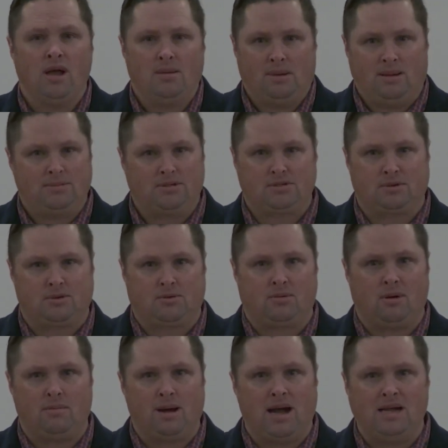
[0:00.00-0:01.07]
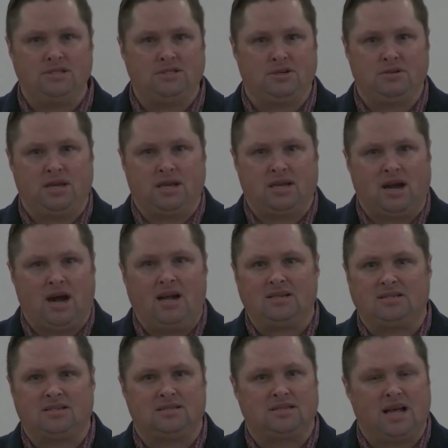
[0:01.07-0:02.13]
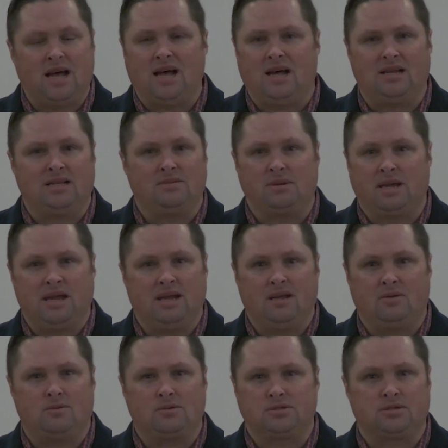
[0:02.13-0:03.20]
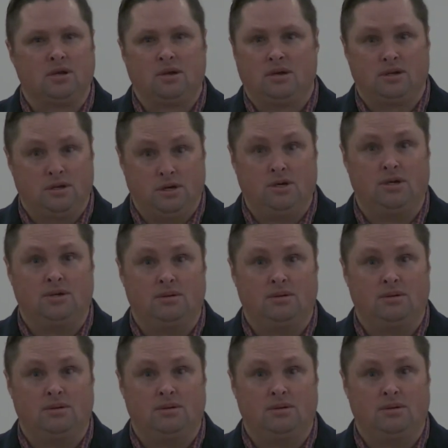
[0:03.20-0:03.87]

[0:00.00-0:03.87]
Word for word: but I'm just going to remind you that God's design in the beginning was good.